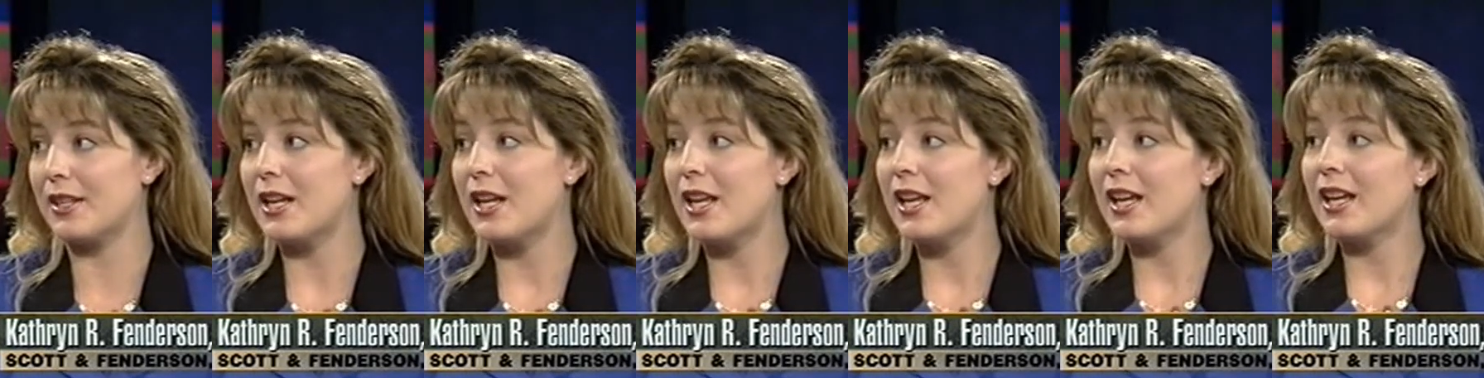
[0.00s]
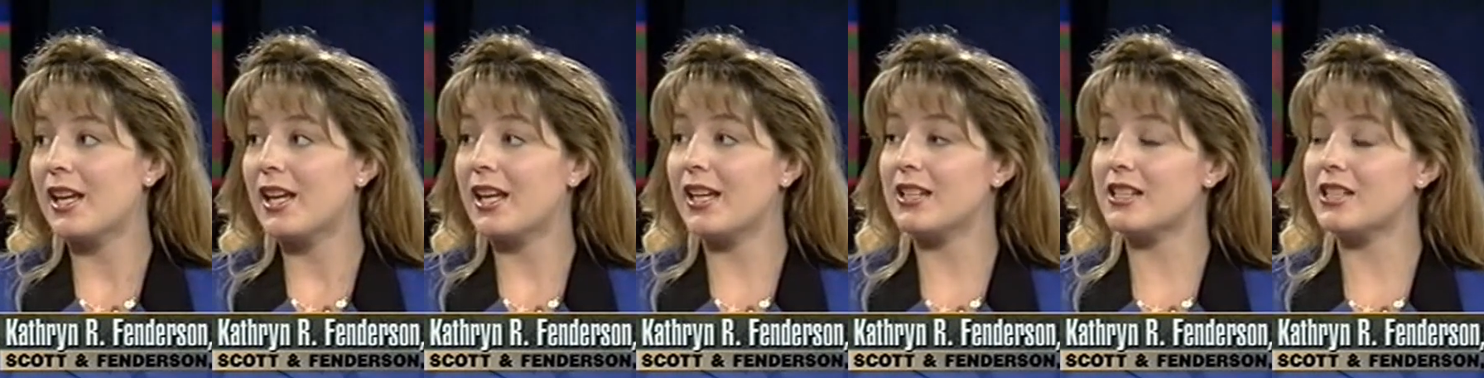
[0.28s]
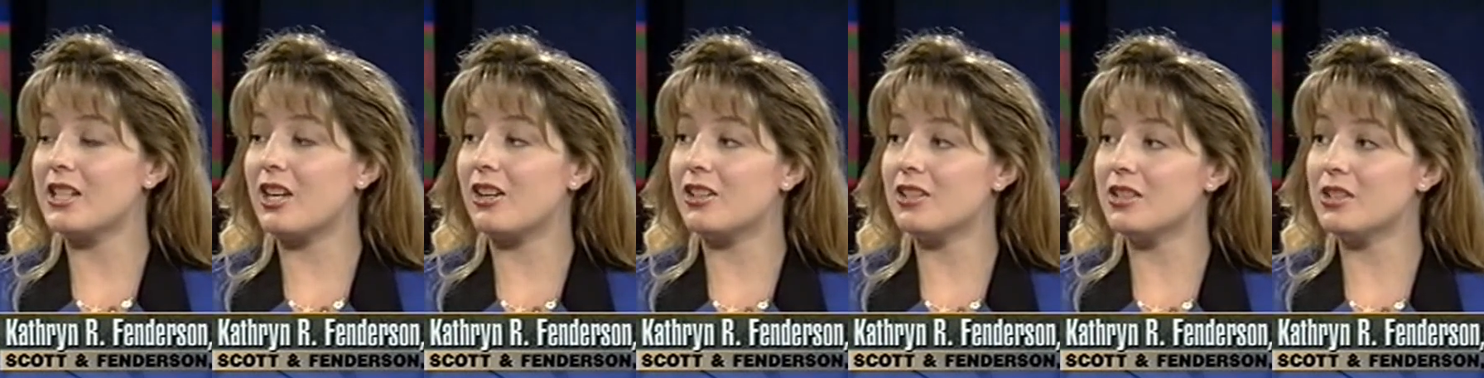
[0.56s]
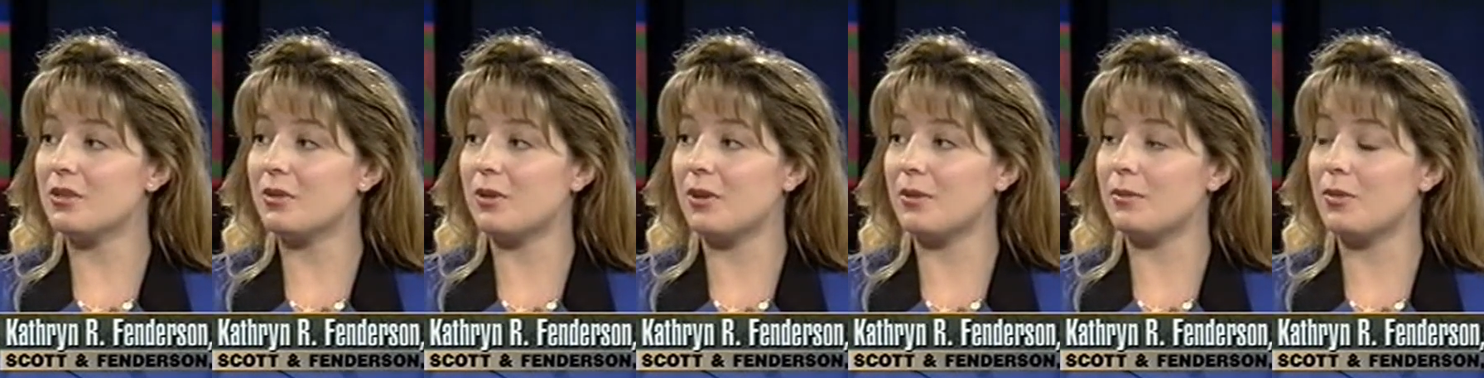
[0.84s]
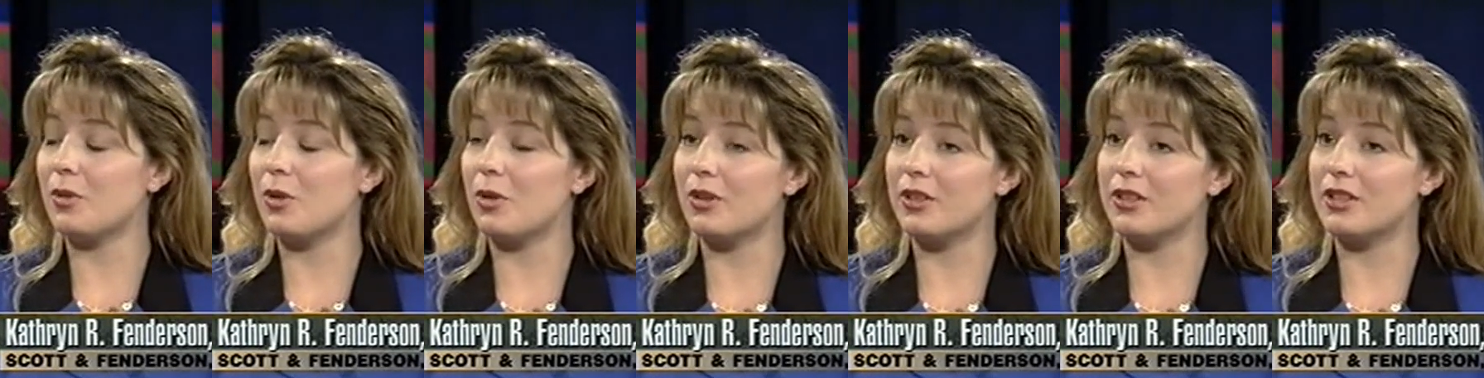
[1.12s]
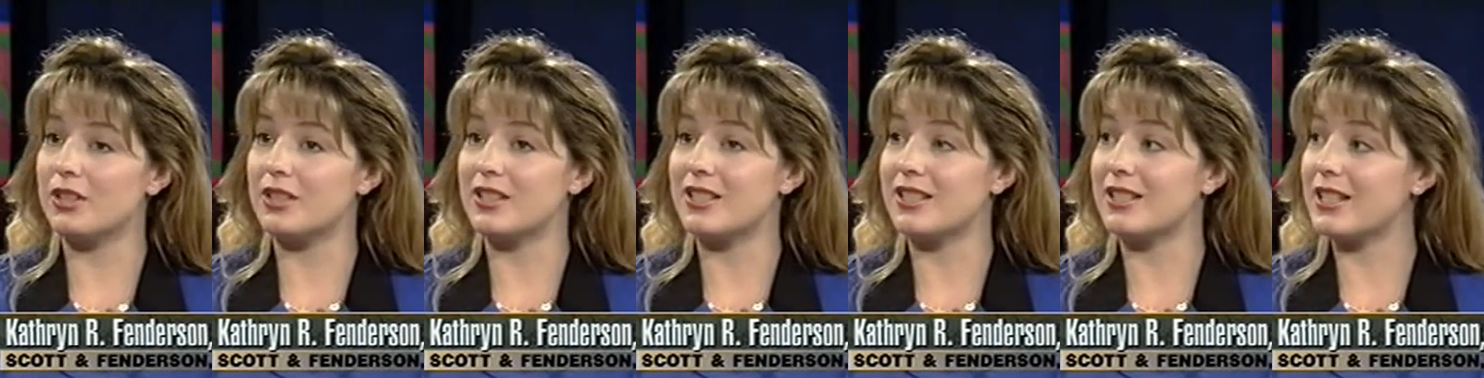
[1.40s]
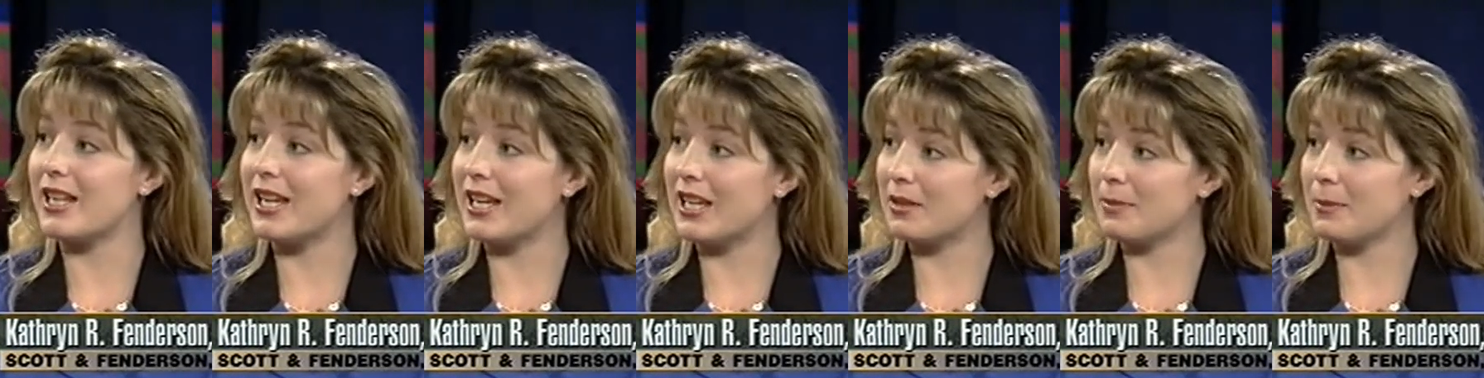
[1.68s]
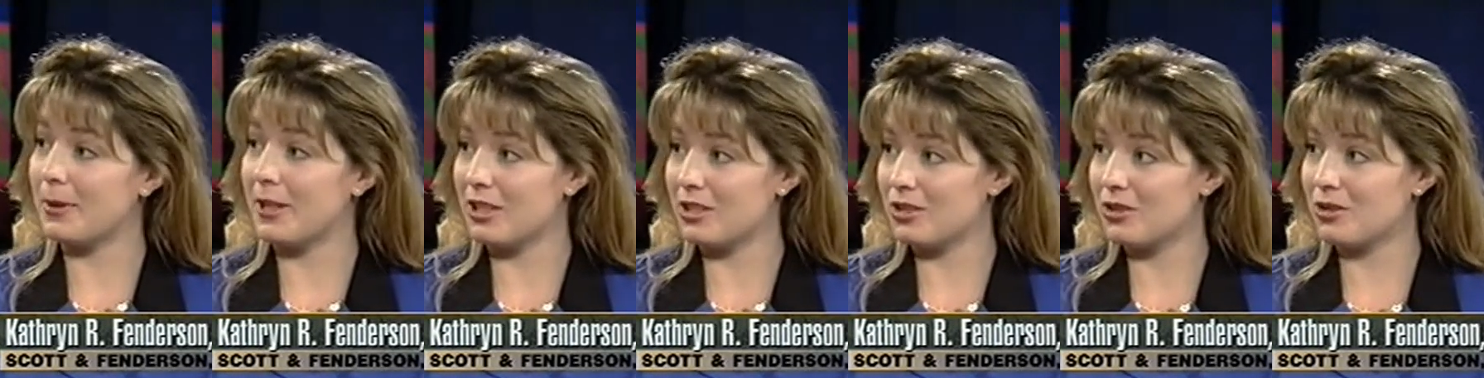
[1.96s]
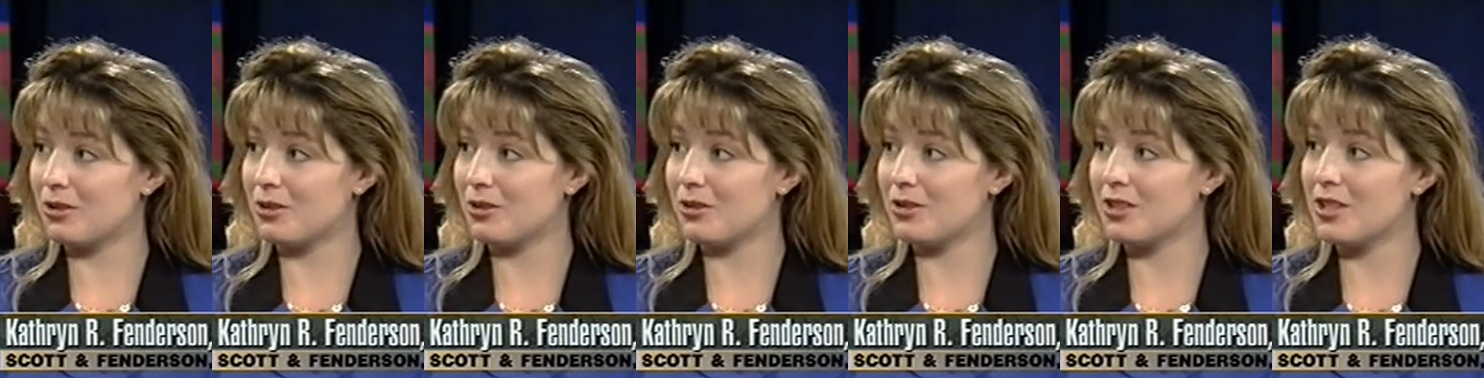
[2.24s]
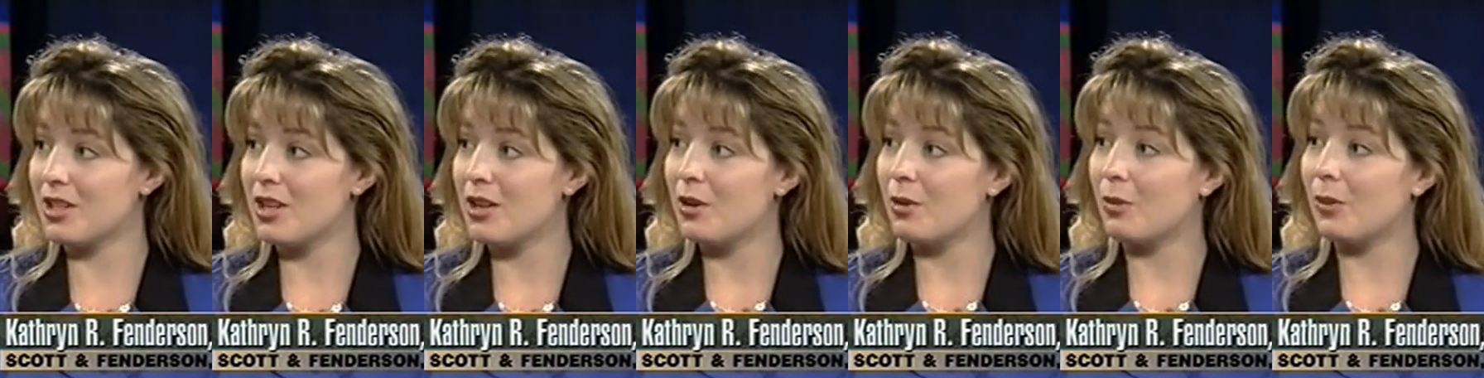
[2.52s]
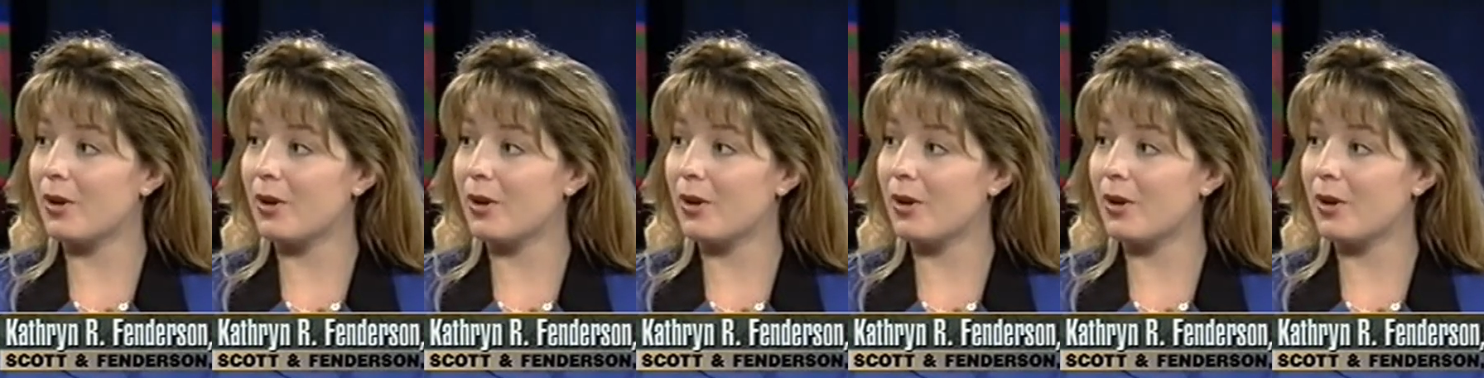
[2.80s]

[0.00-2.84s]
It's also important to take pictures.